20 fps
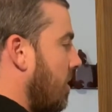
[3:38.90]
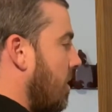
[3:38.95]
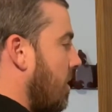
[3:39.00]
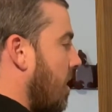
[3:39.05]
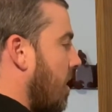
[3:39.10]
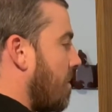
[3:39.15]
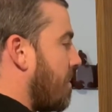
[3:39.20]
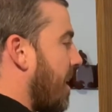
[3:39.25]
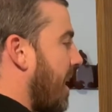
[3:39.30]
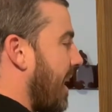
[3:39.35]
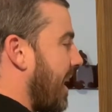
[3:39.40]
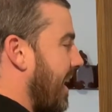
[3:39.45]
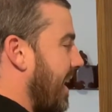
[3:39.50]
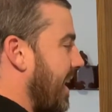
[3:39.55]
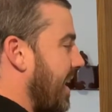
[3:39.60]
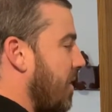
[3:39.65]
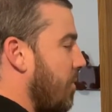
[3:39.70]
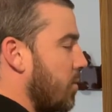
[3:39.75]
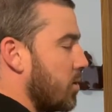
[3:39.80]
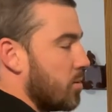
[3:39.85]
about
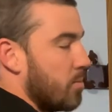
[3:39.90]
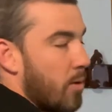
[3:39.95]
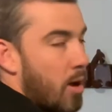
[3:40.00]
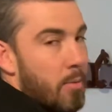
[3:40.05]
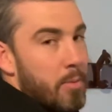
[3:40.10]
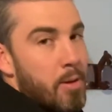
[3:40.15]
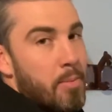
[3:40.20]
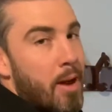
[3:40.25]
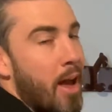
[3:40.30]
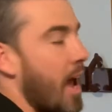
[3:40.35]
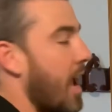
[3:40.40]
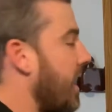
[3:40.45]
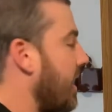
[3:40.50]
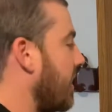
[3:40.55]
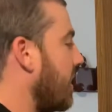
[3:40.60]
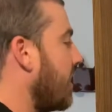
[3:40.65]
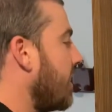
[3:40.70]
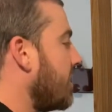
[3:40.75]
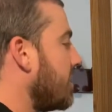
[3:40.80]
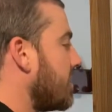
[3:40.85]
here, which might be about 8
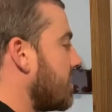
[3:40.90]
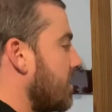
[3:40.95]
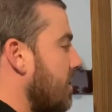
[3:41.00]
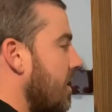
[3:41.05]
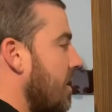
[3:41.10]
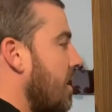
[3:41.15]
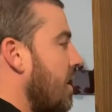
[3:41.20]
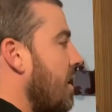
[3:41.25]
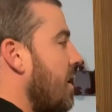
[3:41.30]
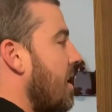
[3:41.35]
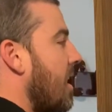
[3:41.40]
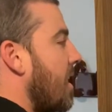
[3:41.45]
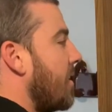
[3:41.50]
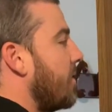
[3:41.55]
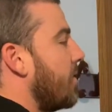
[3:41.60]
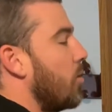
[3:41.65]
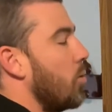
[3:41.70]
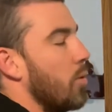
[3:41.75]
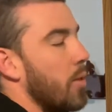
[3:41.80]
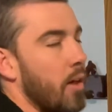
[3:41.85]
yards, and then
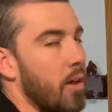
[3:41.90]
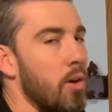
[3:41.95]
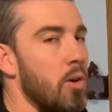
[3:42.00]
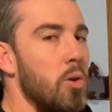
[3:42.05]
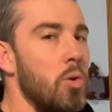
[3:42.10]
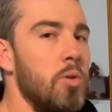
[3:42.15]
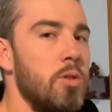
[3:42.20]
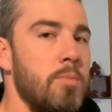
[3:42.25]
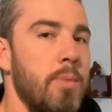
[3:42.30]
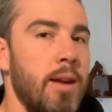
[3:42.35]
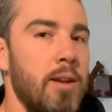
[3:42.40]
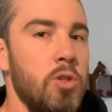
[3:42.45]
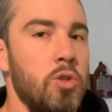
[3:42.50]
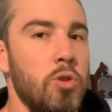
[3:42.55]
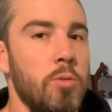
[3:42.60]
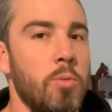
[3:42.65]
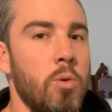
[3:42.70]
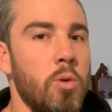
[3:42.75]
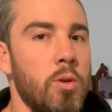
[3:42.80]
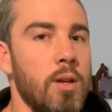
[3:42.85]
all they gotta do is make 2
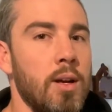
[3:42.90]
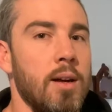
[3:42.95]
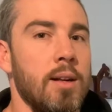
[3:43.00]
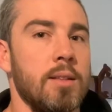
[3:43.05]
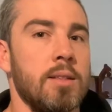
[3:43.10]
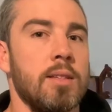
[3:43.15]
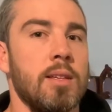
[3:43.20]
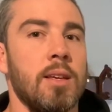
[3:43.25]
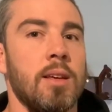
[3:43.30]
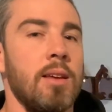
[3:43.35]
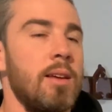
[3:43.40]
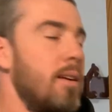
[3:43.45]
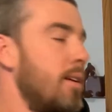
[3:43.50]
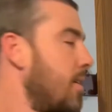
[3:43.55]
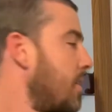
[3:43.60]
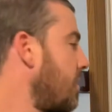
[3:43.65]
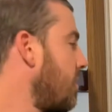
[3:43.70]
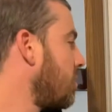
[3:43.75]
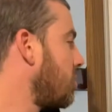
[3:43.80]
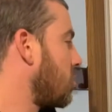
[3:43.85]
more yards
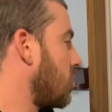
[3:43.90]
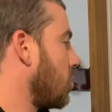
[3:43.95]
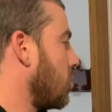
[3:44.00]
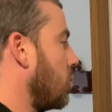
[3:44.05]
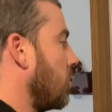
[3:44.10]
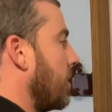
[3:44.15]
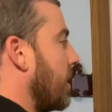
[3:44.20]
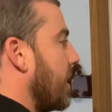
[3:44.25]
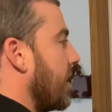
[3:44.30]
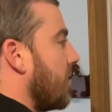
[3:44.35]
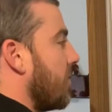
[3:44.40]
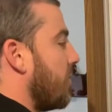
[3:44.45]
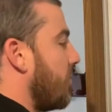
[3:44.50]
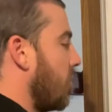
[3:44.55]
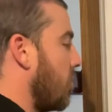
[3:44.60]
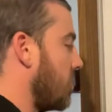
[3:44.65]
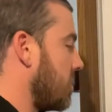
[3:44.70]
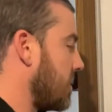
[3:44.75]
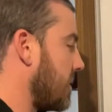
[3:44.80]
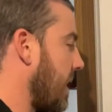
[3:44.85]
to get a
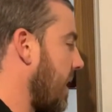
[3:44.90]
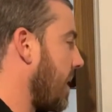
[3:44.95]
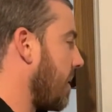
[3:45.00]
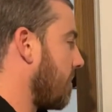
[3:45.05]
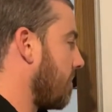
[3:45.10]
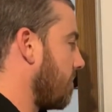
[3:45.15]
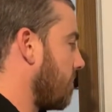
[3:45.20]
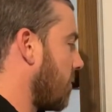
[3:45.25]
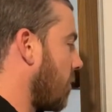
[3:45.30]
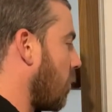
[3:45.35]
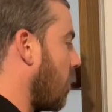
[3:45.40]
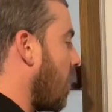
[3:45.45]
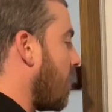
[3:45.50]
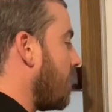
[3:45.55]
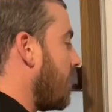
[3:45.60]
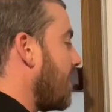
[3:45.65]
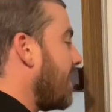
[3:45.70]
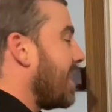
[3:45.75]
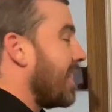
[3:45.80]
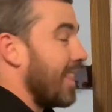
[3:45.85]
first down. All right,
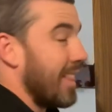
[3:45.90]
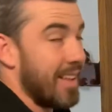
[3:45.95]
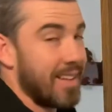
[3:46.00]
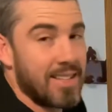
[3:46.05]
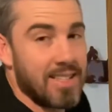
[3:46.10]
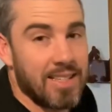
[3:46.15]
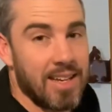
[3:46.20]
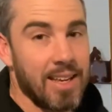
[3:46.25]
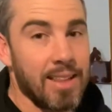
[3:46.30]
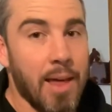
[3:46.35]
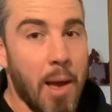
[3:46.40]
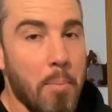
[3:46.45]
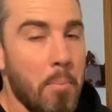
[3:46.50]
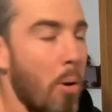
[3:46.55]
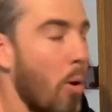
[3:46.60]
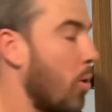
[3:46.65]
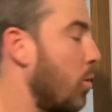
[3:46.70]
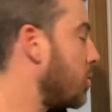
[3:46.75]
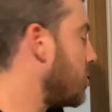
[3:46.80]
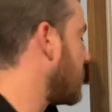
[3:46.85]
let's say that
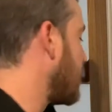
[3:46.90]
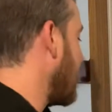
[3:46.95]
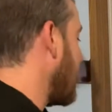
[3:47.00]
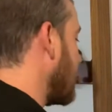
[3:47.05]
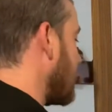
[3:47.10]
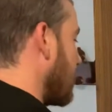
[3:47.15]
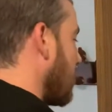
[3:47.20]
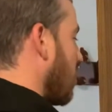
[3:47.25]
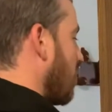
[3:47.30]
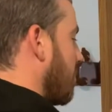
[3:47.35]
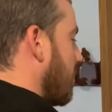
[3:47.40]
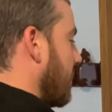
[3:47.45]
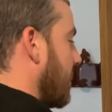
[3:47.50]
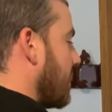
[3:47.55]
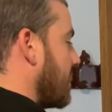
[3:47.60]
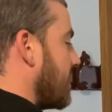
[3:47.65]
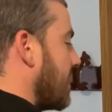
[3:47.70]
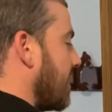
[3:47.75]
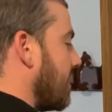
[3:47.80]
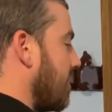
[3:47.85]
post isn't open. Let's
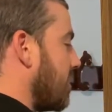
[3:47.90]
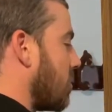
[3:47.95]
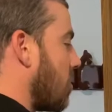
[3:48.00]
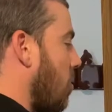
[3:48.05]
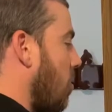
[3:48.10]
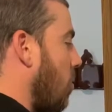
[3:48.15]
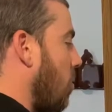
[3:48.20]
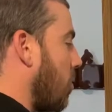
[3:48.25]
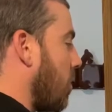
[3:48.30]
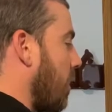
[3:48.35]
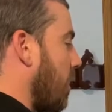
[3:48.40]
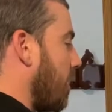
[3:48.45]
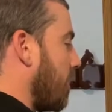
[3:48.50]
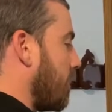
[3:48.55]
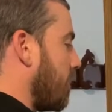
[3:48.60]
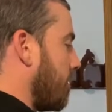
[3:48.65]
say this corner